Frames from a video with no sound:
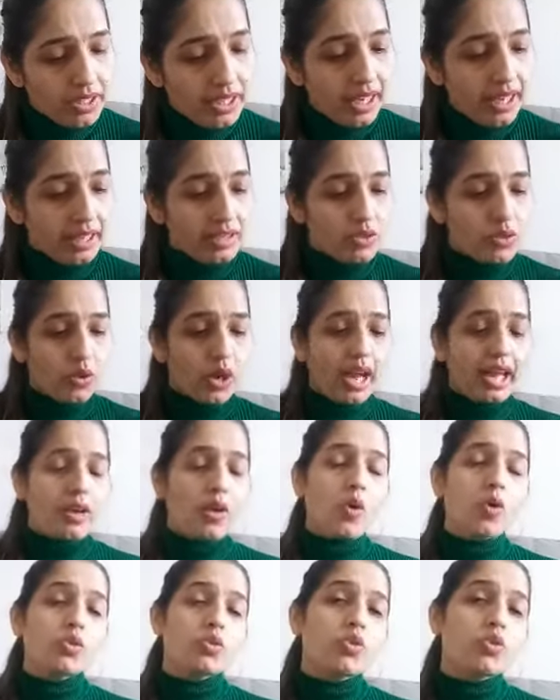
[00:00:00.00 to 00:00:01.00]
yeah, so I
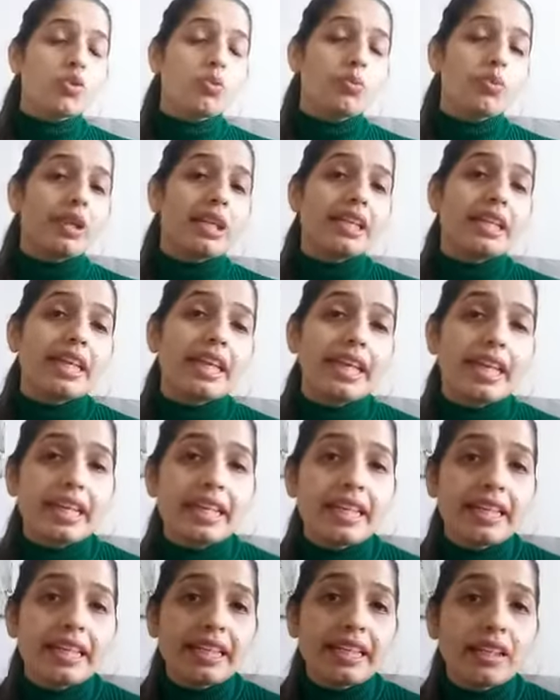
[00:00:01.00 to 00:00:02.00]
also bring
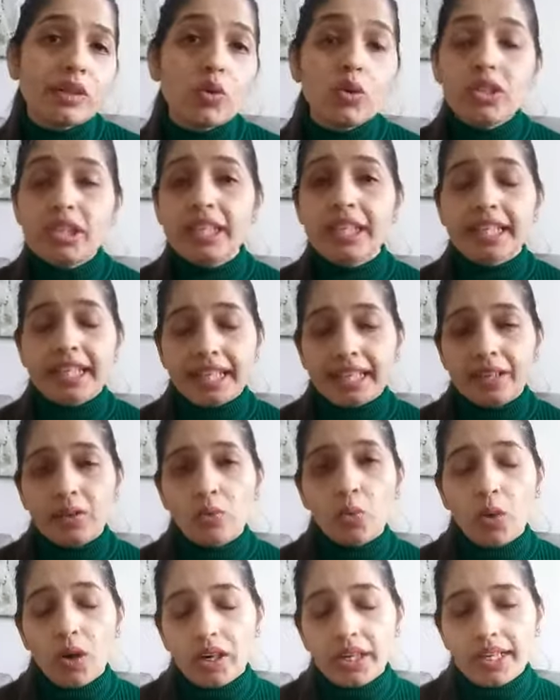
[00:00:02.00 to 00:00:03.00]
in Kundalini
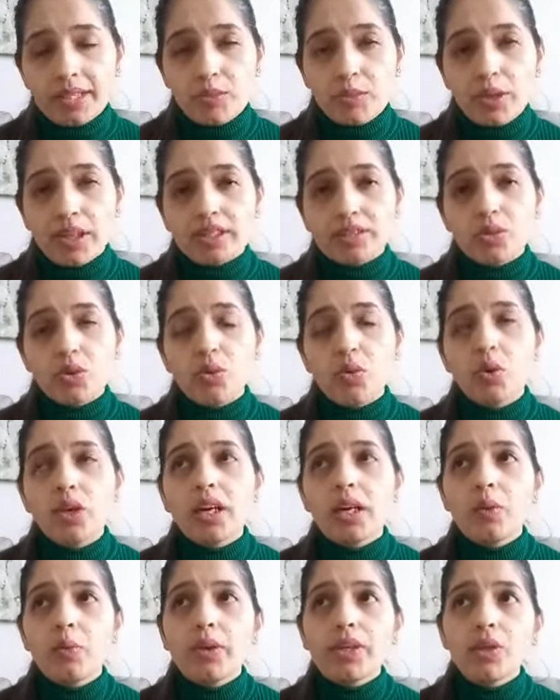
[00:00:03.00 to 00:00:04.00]
work as well. So
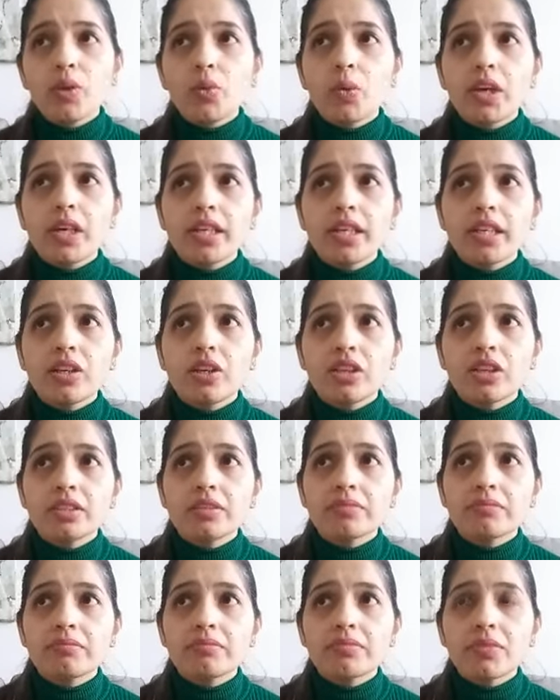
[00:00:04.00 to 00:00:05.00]
when you're working
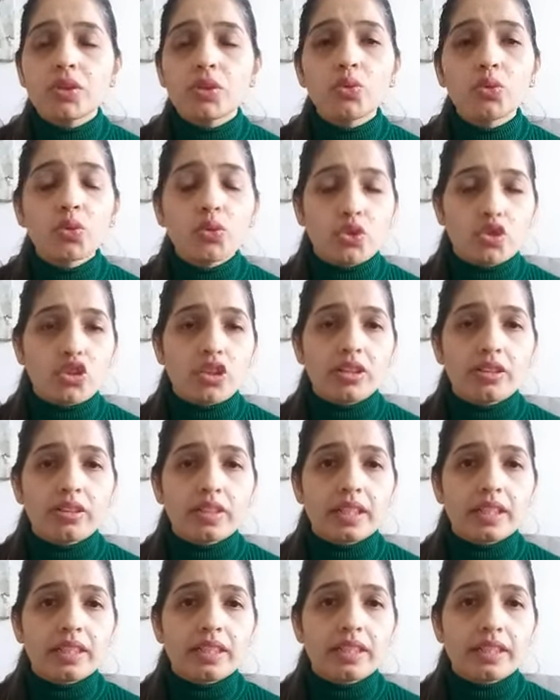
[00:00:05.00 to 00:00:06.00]
on root
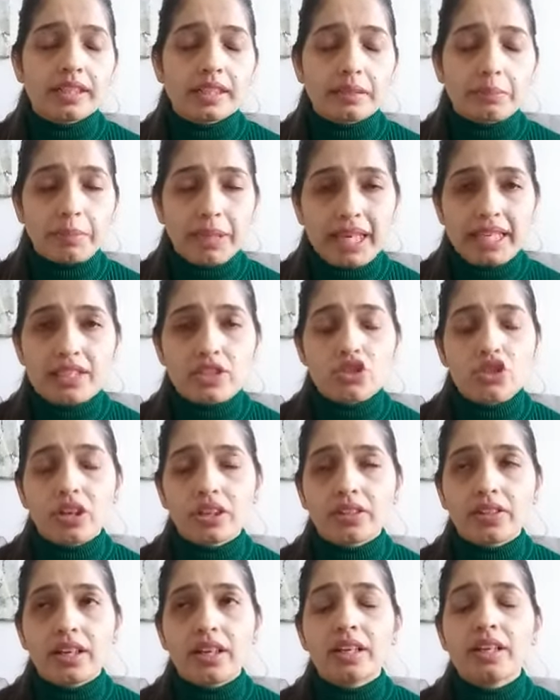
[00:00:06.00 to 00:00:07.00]
chakra, the base
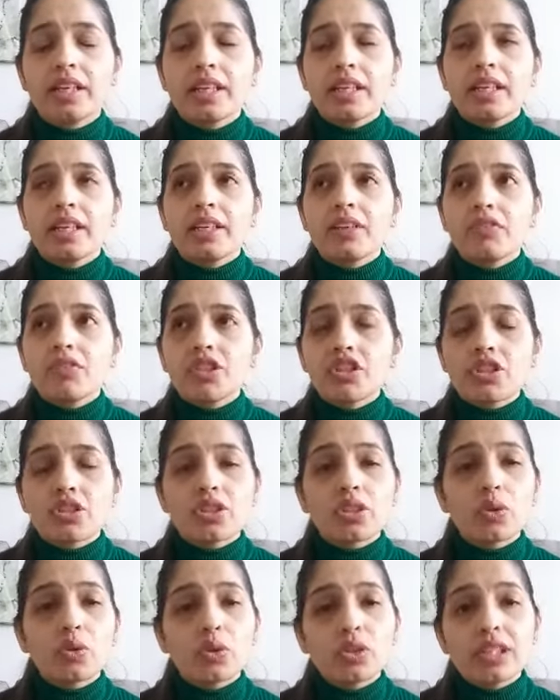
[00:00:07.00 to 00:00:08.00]
chakra, which
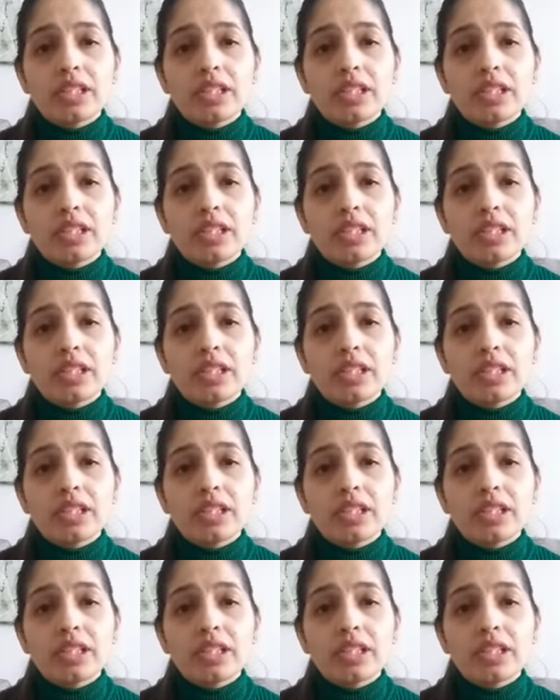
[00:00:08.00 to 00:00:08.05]
is the